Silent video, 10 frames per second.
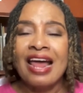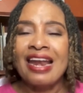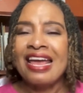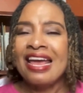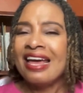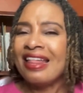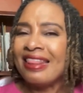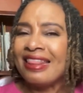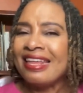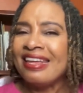and
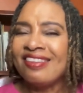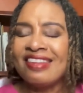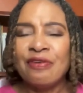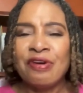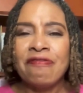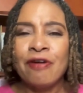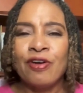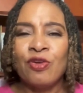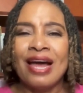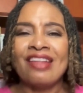this they
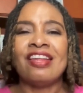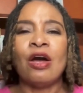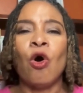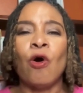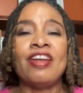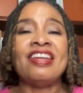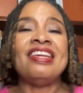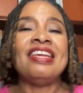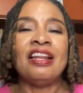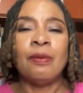referred to as the
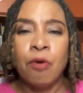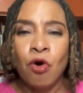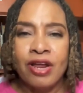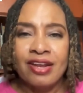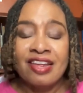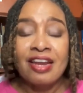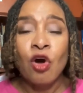ordeal point.